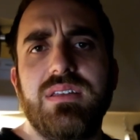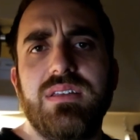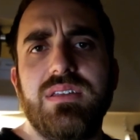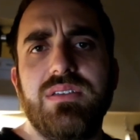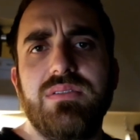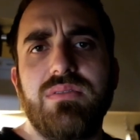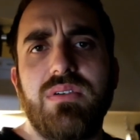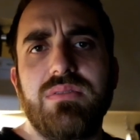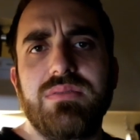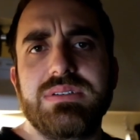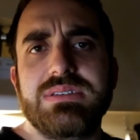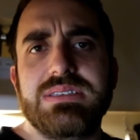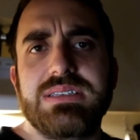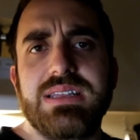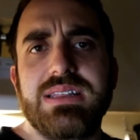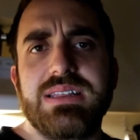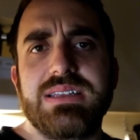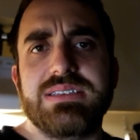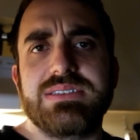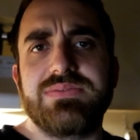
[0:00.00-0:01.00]
you always
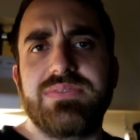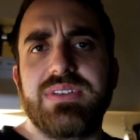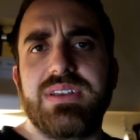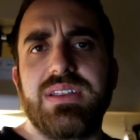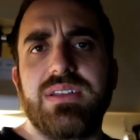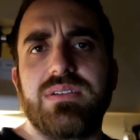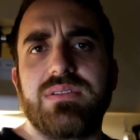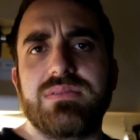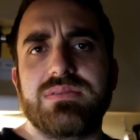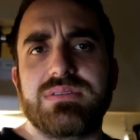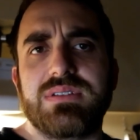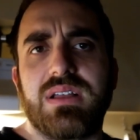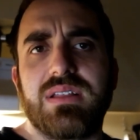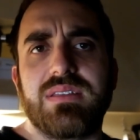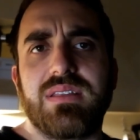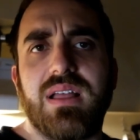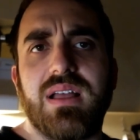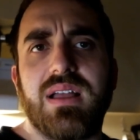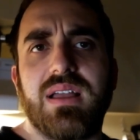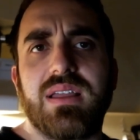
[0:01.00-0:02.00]
see these videos
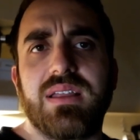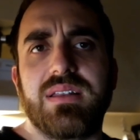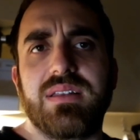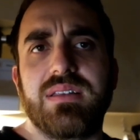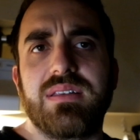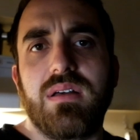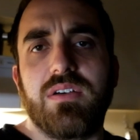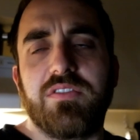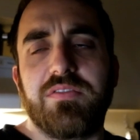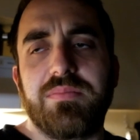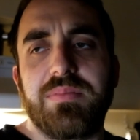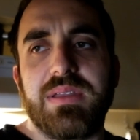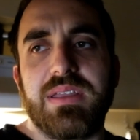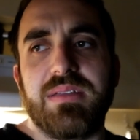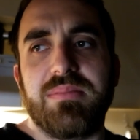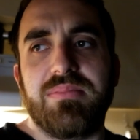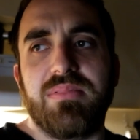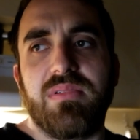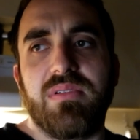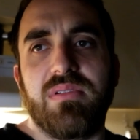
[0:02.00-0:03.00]
online of
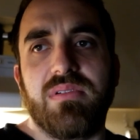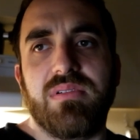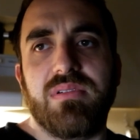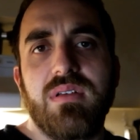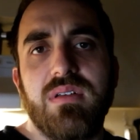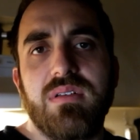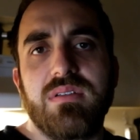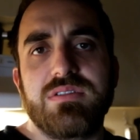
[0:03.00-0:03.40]
people